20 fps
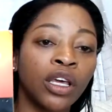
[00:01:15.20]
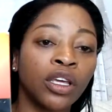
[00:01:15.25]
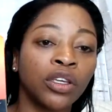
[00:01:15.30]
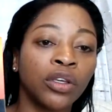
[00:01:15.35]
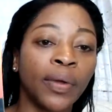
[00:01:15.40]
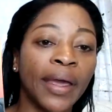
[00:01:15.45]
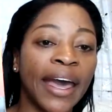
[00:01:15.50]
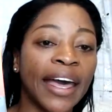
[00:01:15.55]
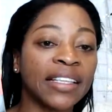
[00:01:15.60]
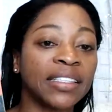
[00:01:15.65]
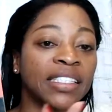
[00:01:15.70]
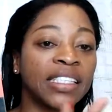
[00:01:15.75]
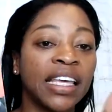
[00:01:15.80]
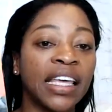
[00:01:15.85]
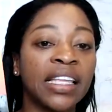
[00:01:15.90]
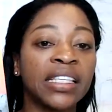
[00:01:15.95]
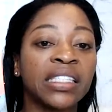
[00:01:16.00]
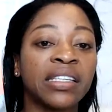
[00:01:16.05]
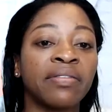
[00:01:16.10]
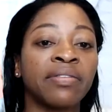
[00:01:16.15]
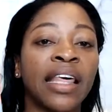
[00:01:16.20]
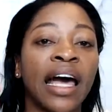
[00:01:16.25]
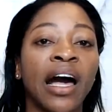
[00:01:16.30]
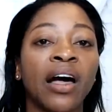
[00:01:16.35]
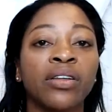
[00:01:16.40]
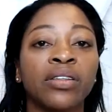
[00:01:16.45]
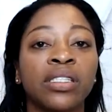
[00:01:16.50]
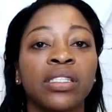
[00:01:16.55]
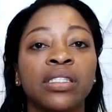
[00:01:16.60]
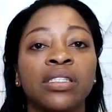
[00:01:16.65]
you had tens of
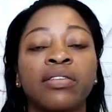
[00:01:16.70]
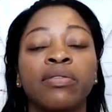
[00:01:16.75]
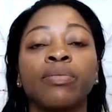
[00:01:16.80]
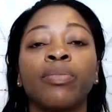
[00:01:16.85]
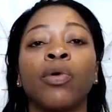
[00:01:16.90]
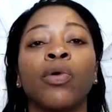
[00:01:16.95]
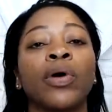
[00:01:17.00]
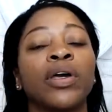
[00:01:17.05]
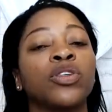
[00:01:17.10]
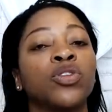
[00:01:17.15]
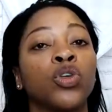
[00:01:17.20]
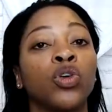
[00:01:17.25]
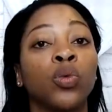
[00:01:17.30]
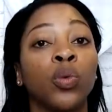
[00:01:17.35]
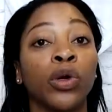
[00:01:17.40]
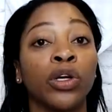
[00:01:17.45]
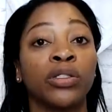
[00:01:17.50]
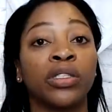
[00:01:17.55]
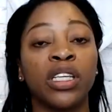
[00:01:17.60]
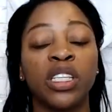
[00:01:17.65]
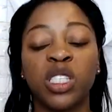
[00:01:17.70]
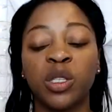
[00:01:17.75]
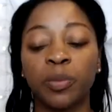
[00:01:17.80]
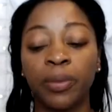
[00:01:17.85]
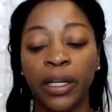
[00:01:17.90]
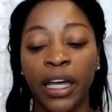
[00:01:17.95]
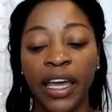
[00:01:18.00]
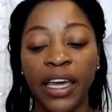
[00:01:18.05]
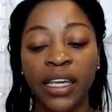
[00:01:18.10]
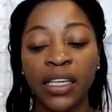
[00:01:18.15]
thousands of boys who were
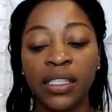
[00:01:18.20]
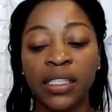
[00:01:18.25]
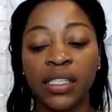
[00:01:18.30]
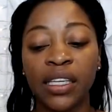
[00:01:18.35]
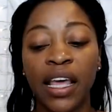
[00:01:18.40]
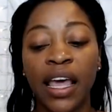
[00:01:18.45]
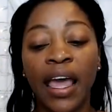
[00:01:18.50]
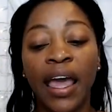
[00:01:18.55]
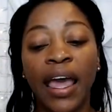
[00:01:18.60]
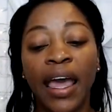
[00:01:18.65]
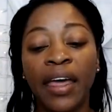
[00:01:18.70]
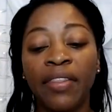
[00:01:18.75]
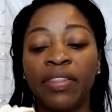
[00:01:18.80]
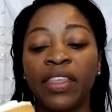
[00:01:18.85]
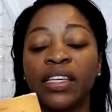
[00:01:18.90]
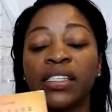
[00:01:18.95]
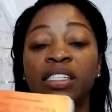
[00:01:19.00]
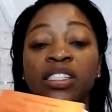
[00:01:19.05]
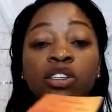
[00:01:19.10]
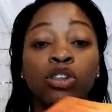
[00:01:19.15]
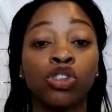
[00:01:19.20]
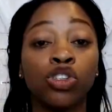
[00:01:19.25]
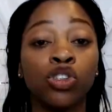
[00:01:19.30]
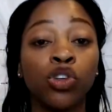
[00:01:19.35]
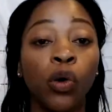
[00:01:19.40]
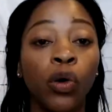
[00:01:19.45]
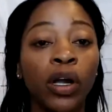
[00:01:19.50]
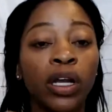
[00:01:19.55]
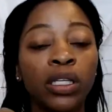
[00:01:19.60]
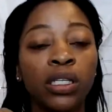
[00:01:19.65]
displaced. And this is a
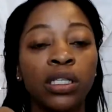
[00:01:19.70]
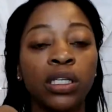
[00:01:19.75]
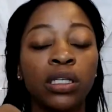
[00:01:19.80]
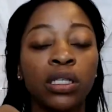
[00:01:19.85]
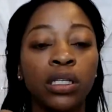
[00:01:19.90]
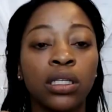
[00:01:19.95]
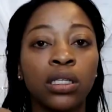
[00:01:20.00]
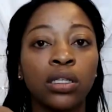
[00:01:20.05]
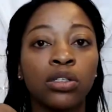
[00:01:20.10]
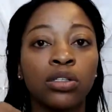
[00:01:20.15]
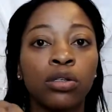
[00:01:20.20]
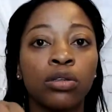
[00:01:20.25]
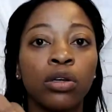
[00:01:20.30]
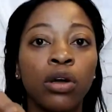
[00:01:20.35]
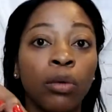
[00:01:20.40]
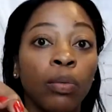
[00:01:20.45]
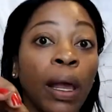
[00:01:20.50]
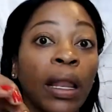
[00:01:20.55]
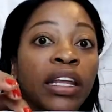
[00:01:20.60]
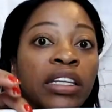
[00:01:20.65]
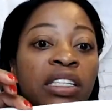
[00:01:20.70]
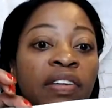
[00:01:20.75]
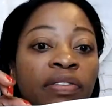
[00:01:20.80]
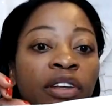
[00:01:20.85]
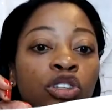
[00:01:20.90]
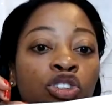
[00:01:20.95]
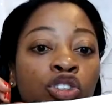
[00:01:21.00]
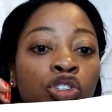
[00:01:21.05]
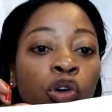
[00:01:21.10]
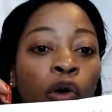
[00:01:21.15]
short, a relatively
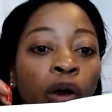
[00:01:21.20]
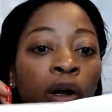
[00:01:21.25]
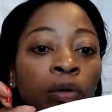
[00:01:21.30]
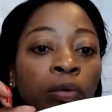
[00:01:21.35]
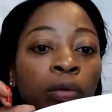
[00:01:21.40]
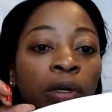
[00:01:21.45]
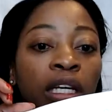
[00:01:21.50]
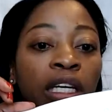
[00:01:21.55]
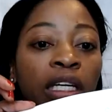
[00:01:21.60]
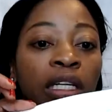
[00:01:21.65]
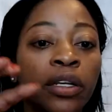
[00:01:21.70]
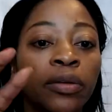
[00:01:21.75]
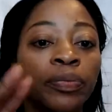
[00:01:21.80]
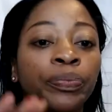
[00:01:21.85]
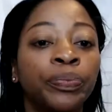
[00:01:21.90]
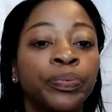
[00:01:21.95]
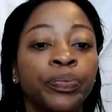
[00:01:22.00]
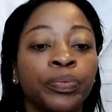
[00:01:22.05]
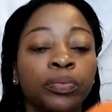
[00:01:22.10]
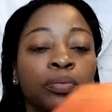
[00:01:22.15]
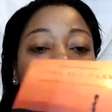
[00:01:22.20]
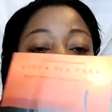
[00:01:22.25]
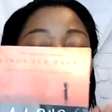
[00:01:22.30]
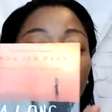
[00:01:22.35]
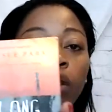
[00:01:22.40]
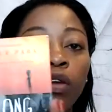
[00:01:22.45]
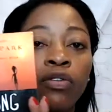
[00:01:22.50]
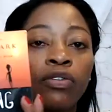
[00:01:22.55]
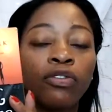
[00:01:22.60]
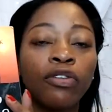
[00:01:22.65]
short read
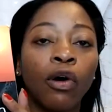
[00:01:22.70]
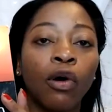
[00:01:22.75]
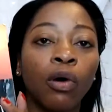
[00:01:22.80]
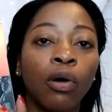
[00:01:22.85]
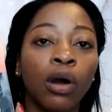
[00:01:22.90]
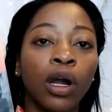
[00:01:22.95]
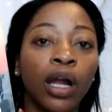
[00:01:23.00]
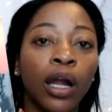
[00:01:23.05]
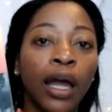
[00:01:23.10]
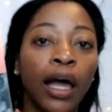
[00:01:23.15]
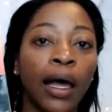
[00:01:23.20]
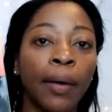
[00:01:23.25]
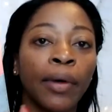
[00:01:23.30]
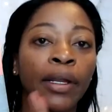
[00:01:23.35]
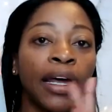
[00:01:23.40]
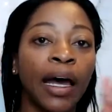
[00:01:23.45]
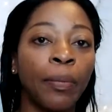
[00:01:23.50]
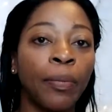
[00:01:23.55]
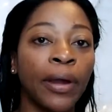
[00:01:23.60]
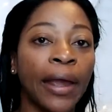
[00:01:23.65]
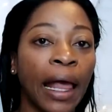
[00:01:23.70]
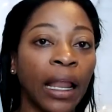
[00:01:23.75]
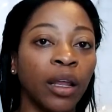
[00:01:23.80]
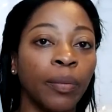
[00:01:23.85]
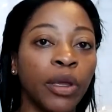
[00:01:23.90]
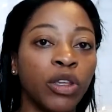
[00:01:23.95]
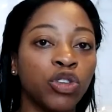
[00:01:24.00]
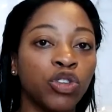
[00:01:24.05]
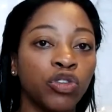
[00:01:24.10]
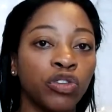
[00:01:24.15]
for um, an upper
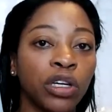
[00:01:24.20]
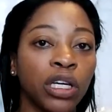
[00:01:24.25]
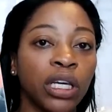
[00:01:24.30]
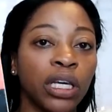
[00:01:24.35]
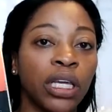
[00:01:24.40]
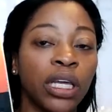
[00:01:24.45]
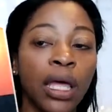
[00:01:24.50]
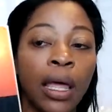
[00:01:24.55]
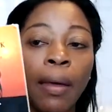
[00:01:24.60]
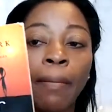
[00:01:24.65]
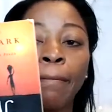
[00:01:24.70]
elementary